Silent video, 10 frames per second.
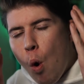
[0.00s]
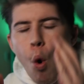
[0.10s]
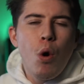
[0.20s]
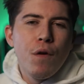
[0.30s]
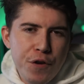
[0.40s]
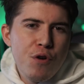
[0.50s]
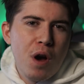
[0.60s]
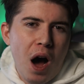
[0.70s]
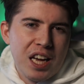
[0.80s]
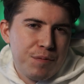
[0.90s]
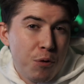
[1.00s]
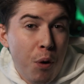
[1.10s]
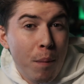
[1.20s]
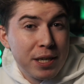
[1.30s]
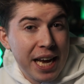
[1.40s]
All of you guys
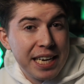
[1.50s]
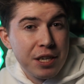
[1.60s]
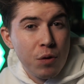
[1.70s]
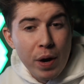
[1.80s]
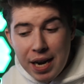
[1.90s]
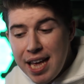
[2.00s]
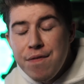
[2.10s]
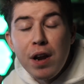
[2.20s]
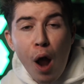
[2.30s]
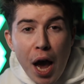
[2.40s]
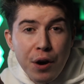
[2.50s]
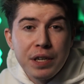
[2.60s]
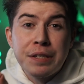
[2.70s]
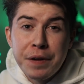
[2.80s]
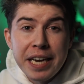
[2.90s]
would probably say he's gonna win. Leave a like
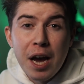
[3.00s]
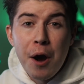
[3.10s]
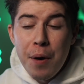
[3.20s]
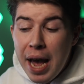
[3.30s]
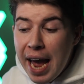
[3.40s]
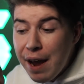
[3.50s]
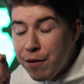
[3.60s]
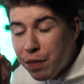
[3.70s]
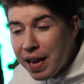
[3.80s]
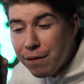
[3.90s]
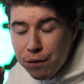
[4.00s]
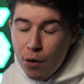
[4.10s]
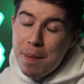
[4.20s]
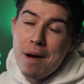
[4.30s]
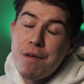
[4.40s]
on this video if you think
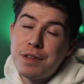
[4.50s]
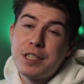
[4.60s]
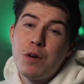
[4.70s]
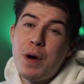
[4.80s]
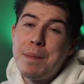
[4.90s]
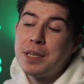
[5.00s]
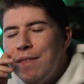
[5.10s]
Floyd Mayweather is gonna win.